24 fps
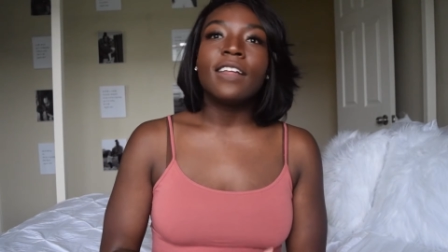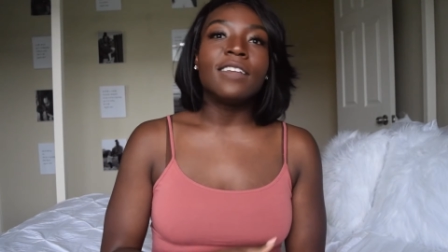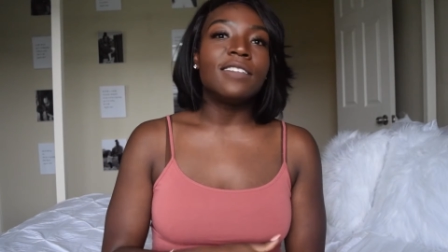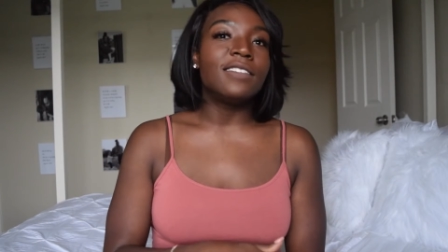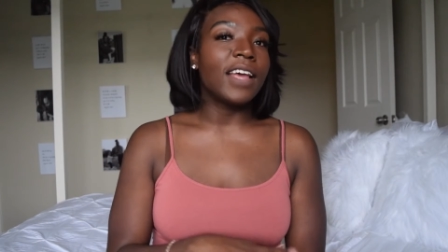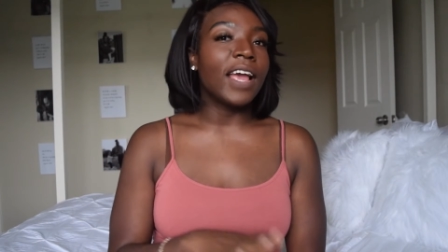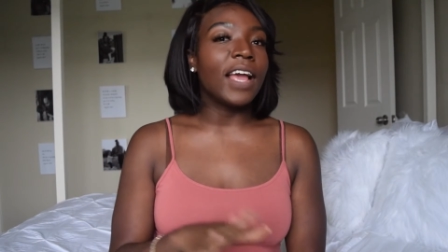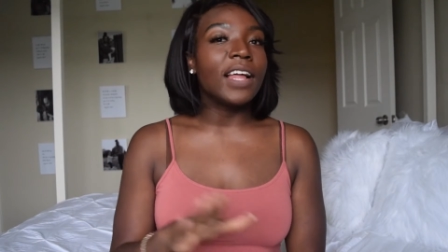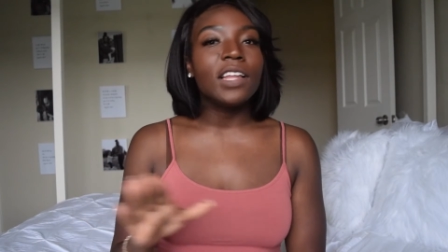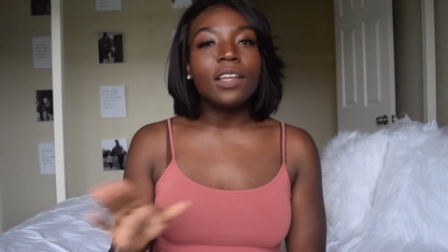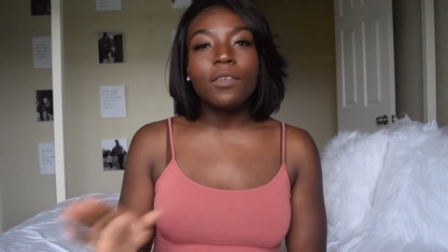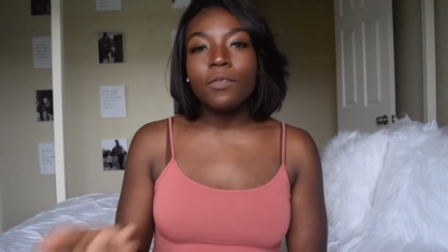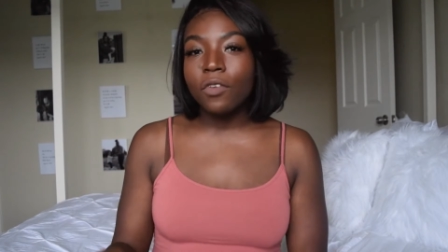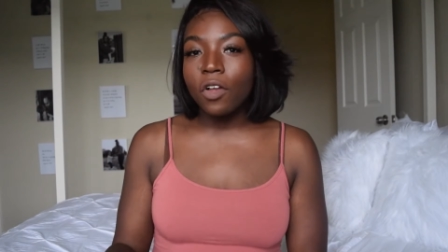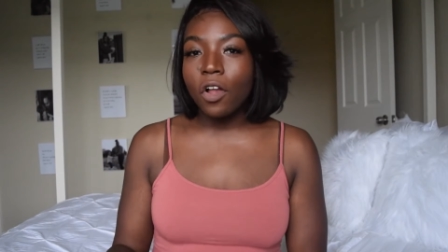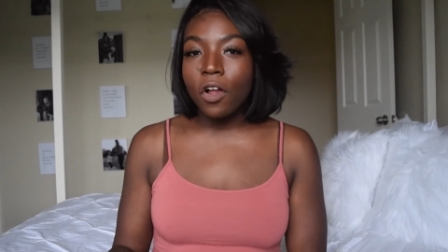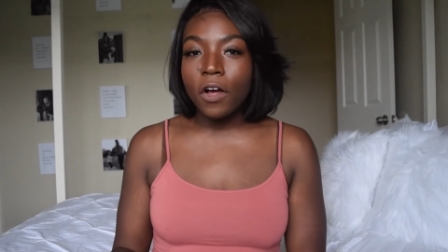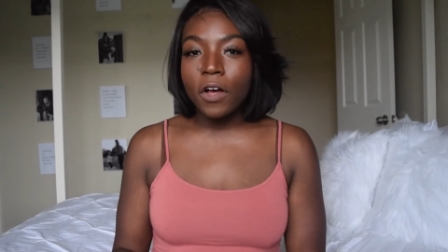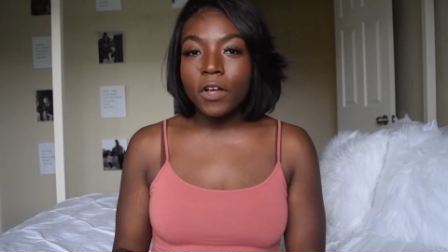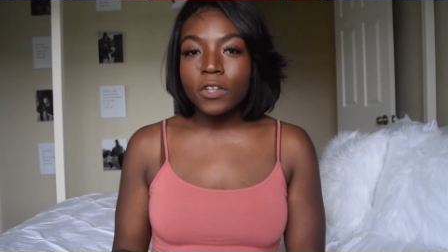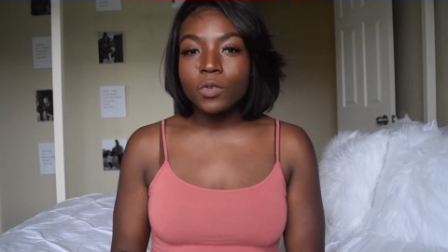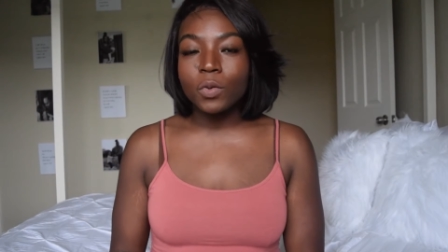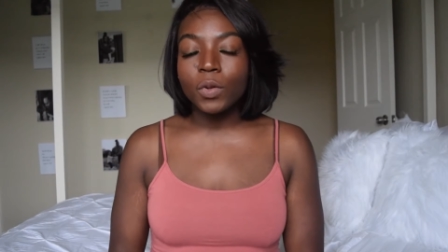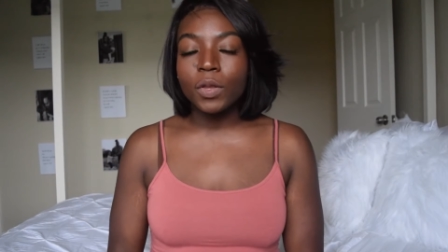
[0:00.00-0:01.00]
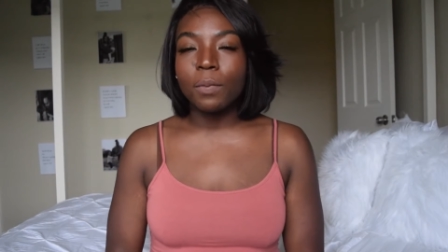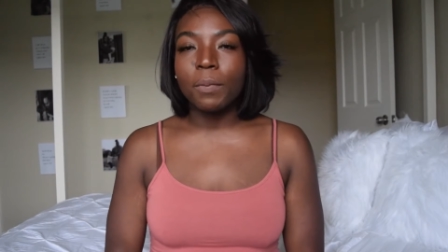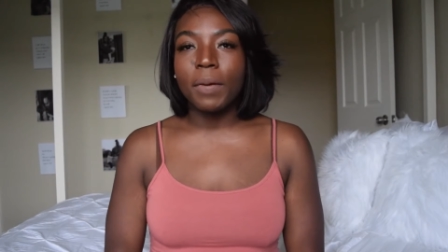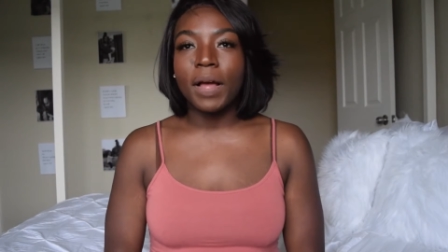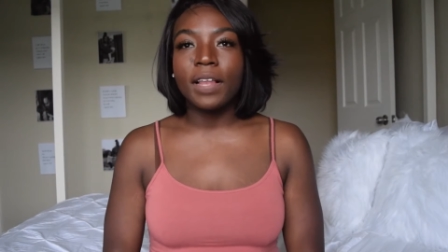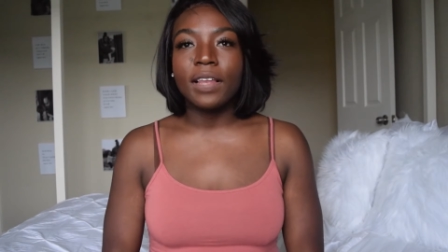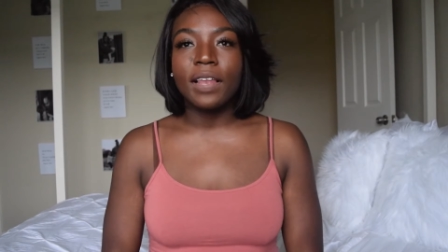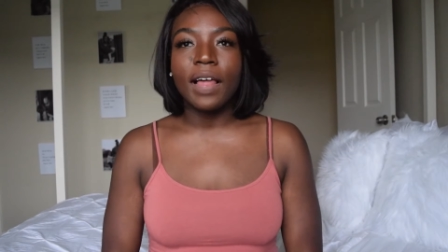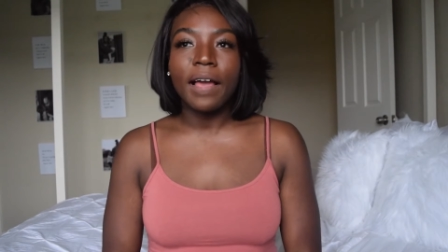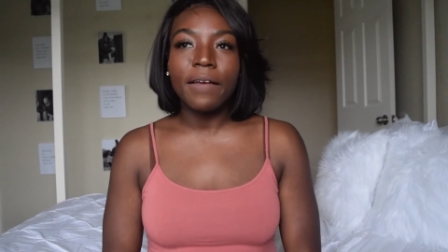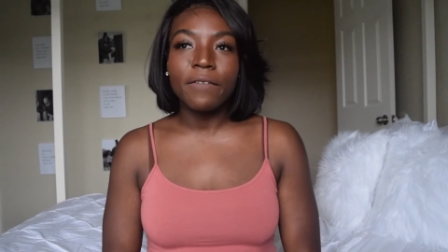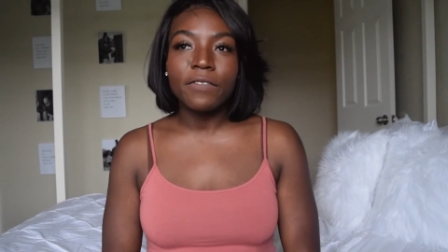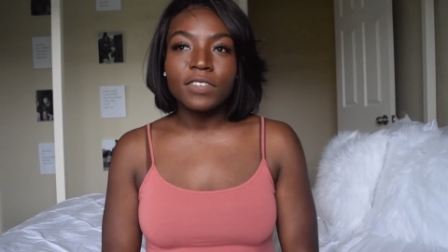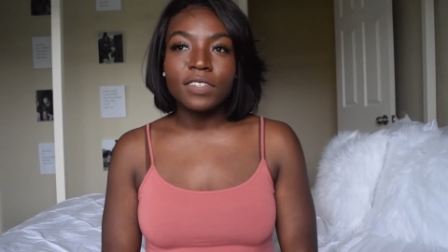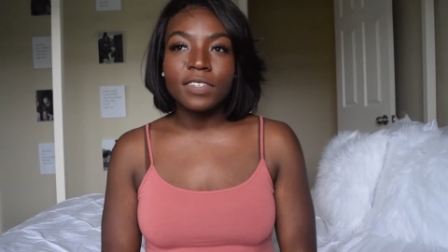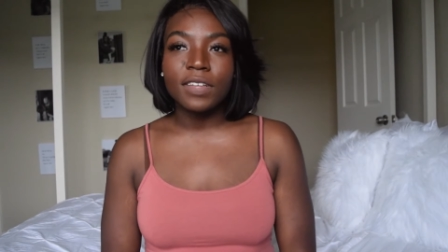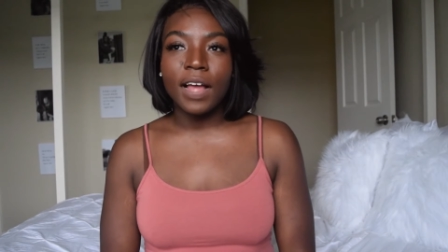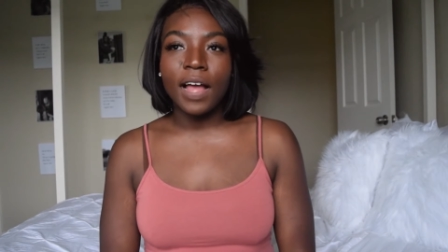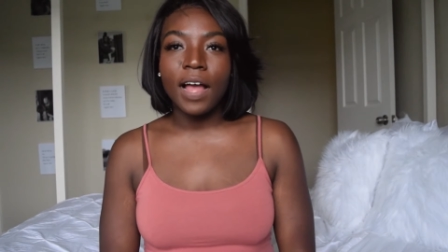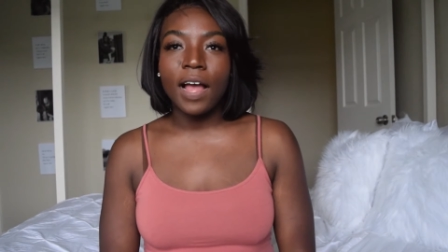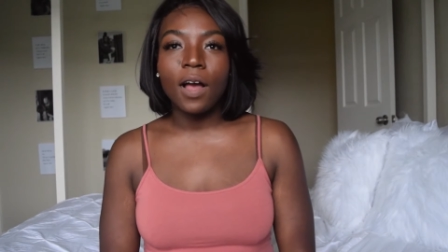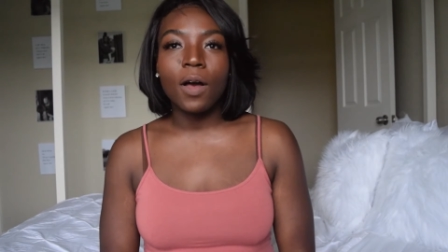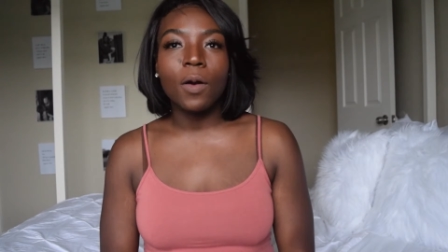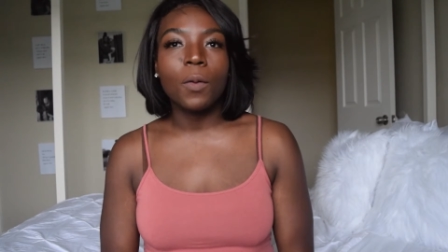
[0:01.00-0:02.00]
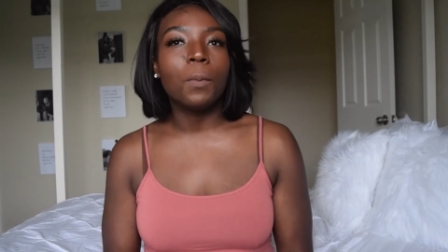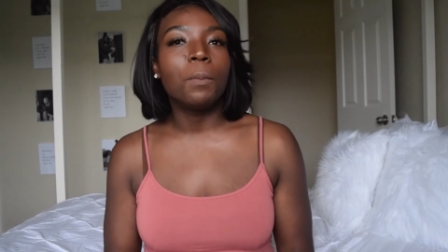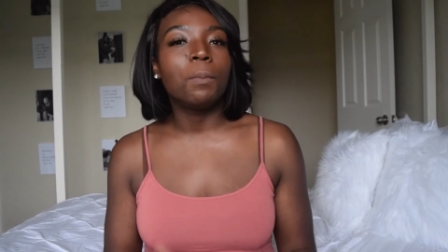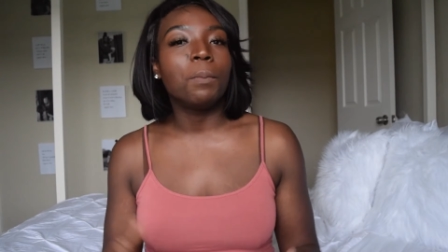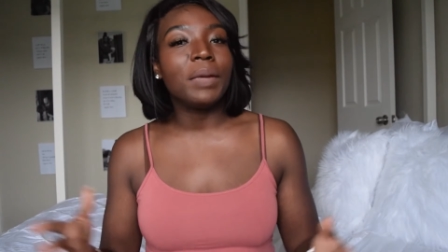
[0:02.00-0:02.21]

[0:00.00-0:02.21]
daily vlogs with my lifestyle,